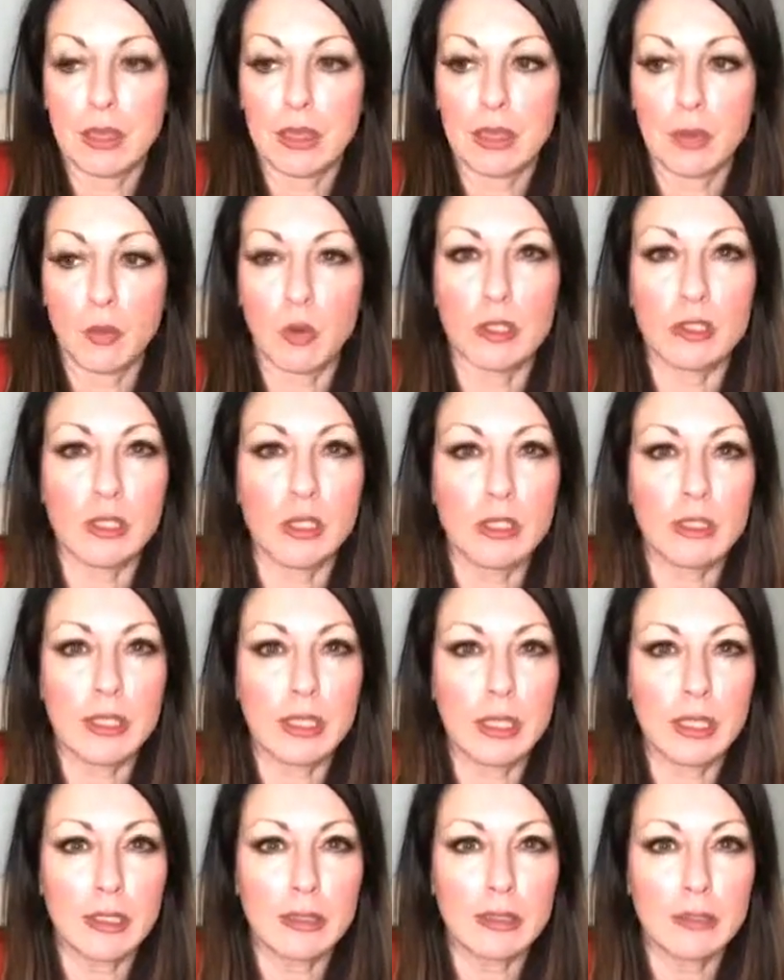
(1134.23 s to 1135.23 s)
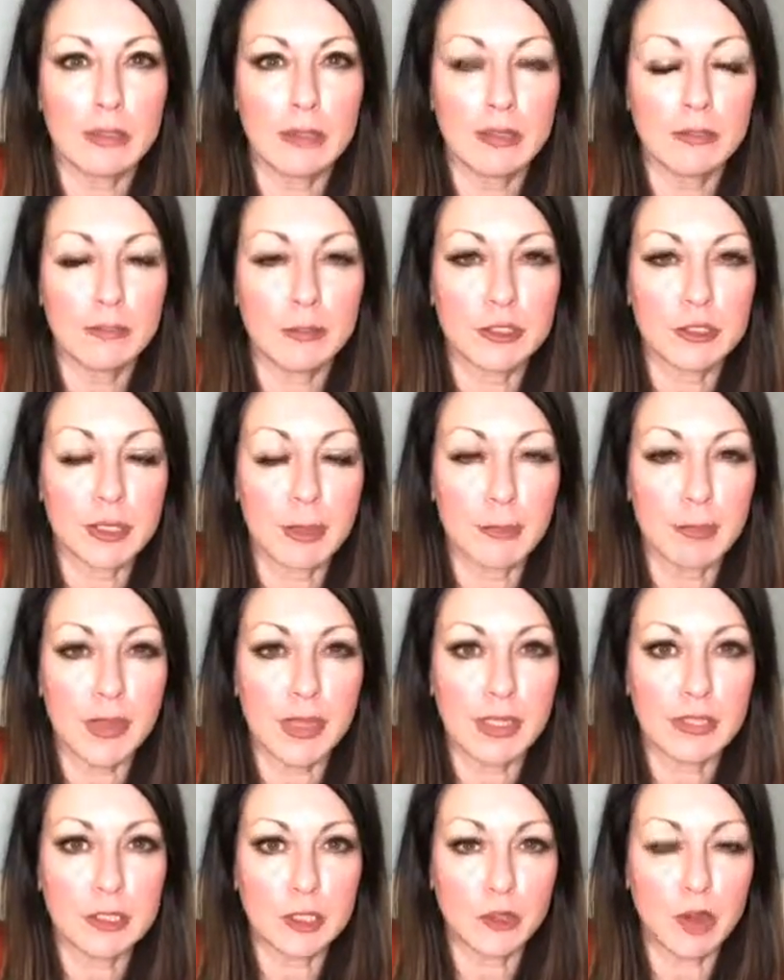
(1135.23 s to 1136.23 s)
we're looking for
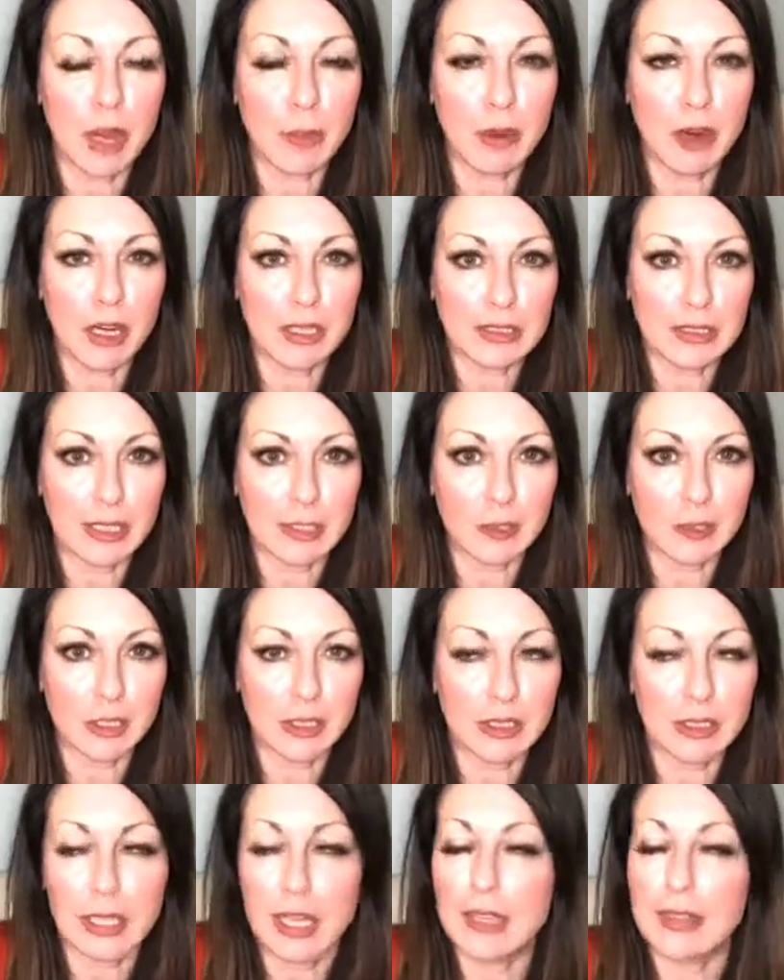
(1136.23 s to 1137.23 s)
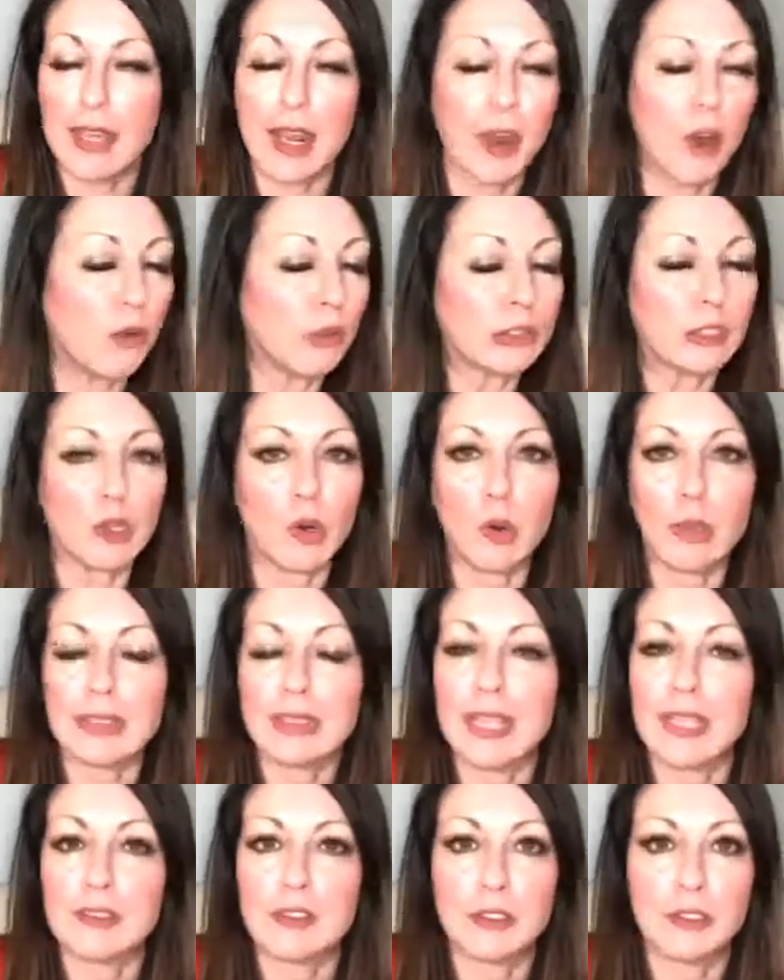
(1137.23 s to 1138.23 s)
something to grab our attention, and that almost always
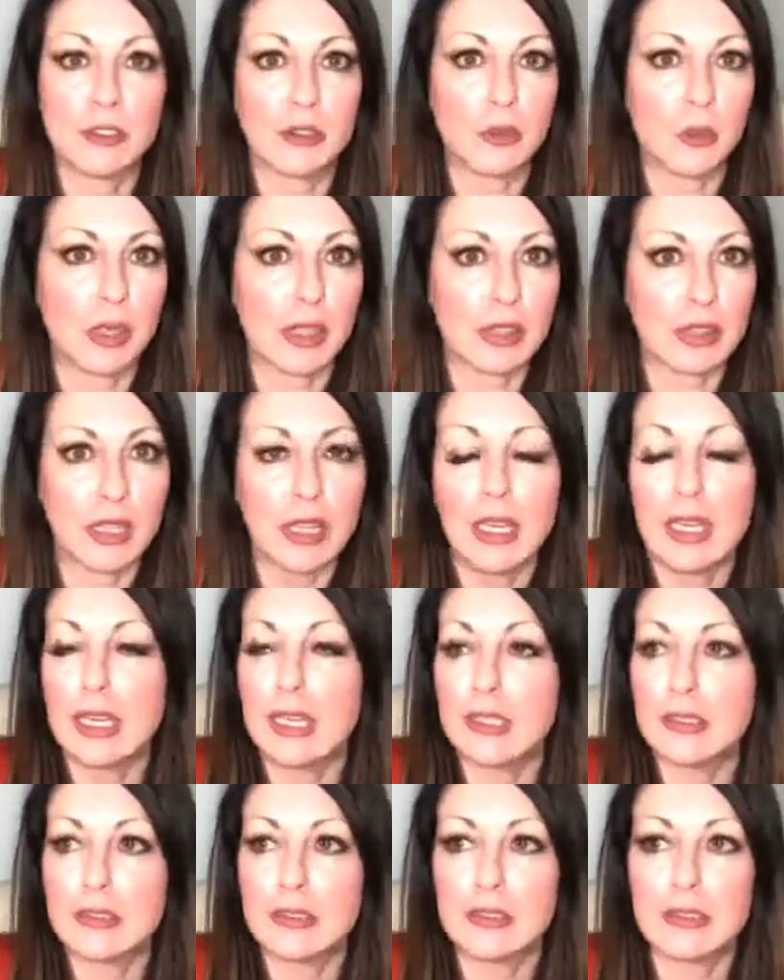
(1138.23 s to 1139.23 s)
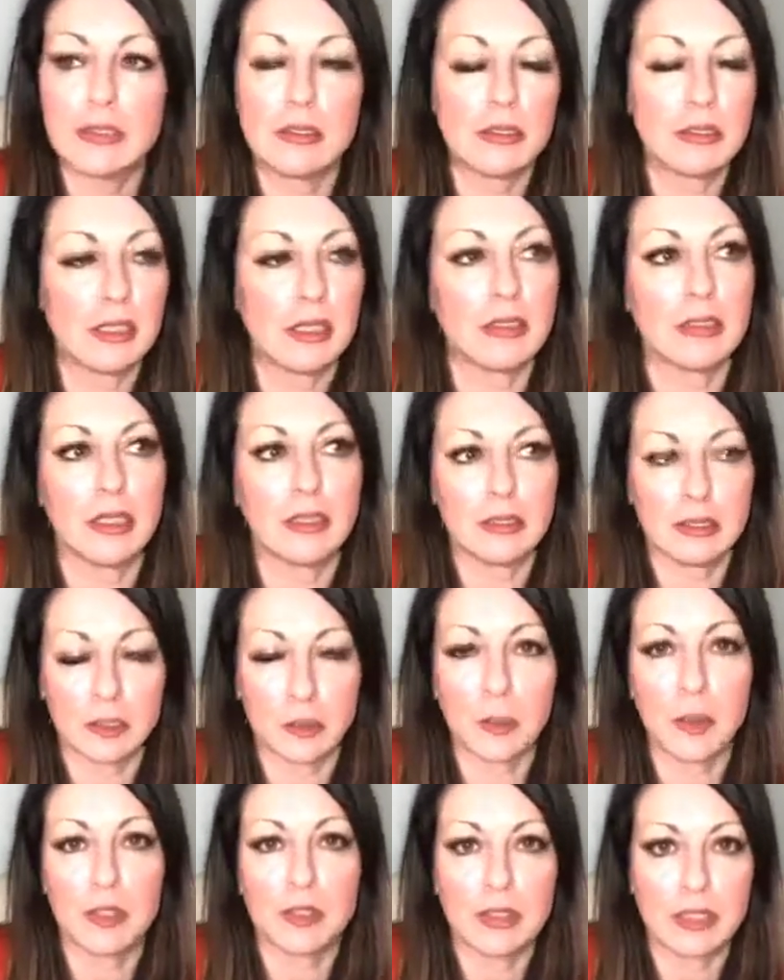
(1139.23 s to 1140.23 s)
has to do with, does this
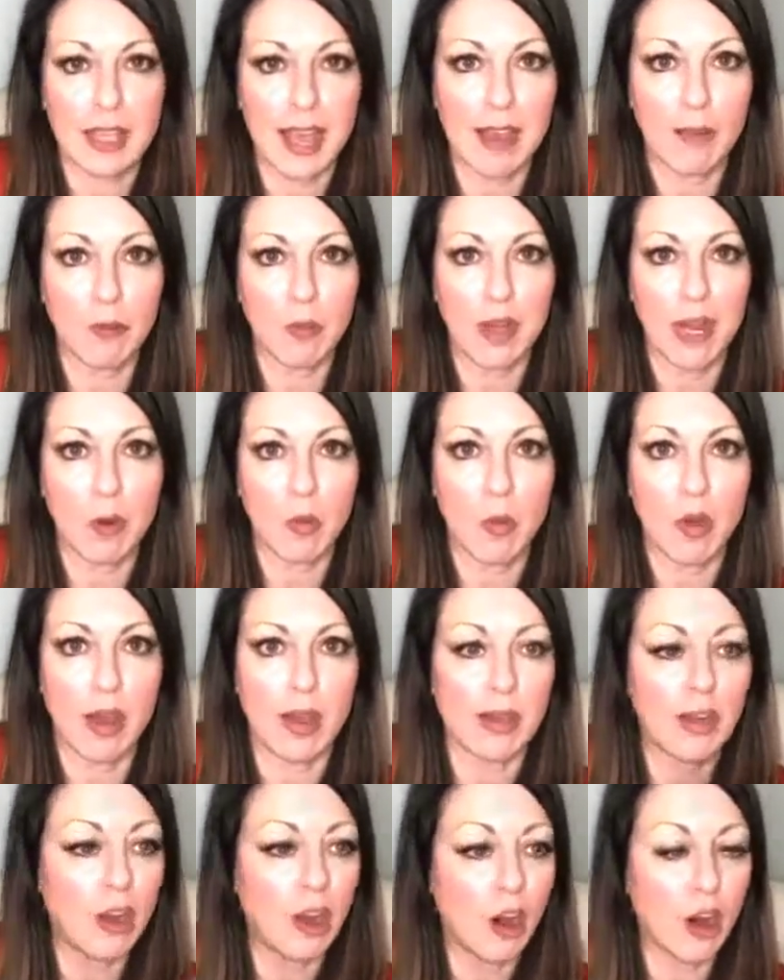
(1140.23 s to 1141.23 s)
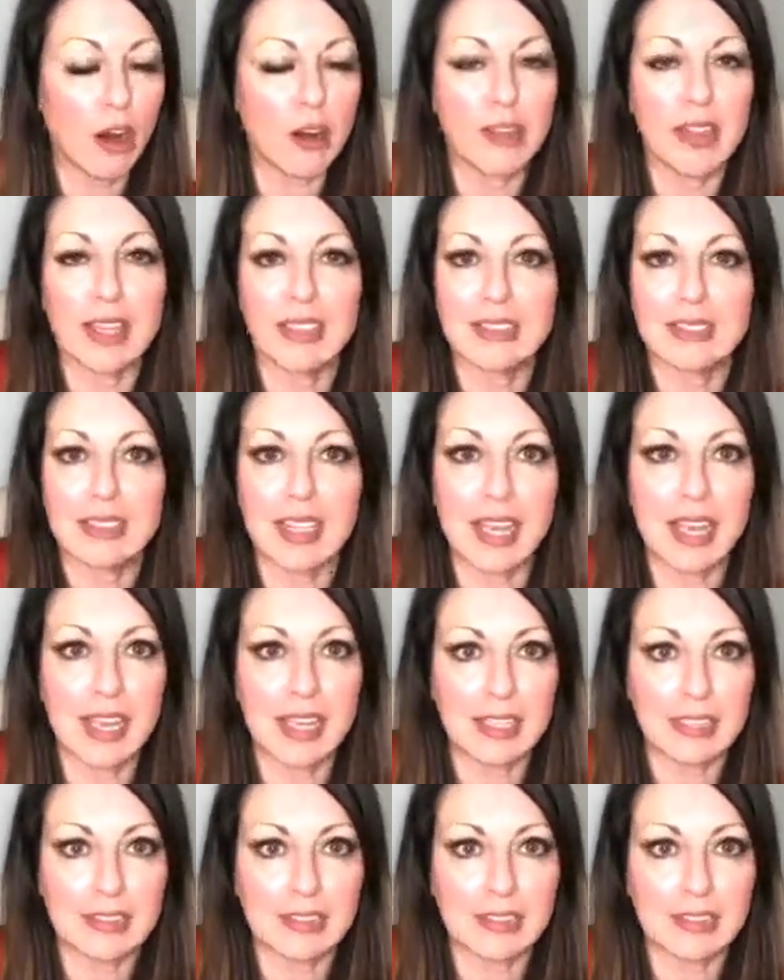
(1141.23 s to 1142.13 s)
person have what I want? Are they saying